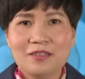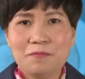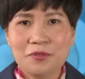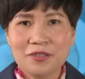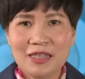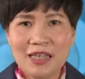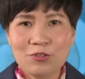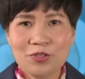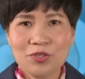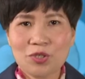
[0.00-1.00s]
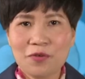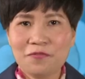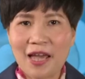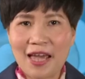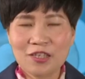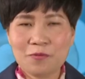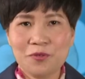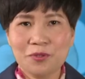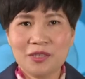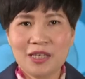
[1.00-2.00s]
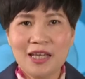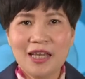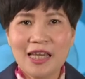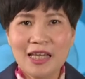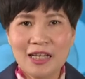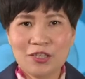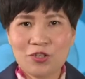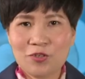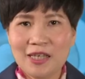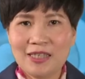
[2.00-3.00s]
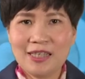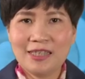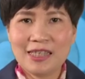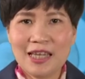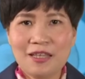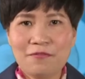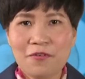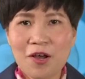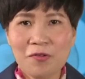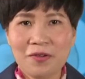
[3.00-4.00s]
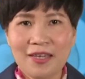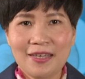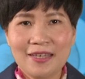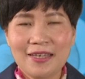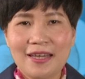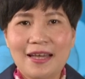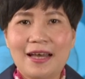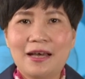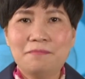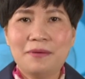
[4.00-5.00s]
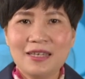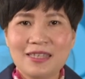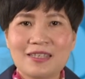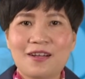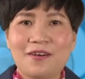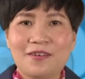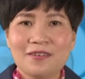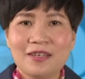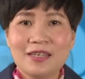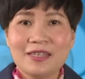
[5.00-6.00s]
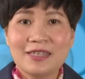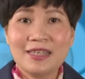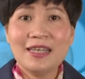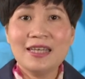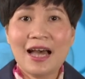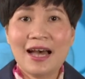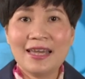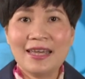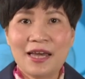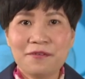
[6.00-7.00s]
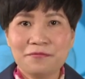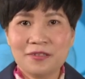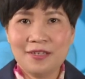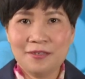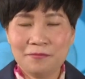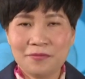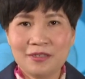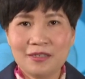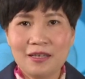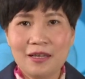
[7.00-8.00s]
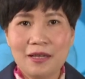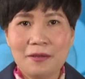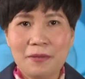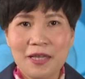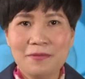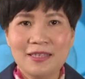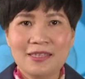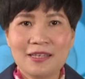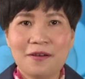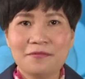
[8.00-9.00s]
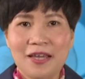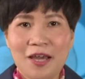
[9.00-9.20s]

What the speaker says: The procedures of export illustrated in the following are based on CIF terms, payment of